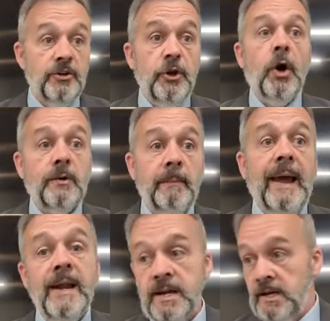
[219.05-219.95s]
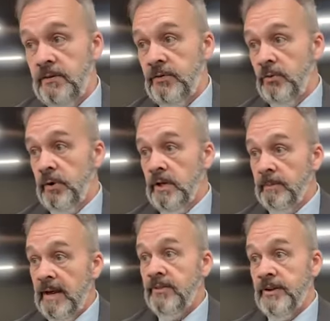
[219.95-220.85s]
dogmatic, if you will,
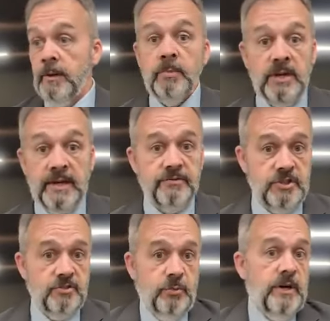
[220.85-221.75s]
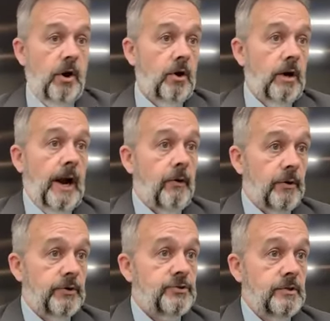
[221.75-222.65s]
about their beliefs as we are
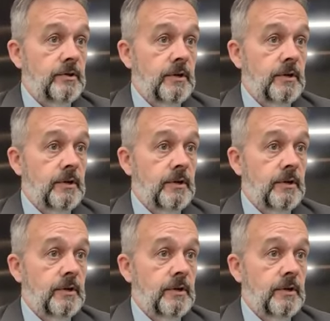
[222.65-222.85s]
ours.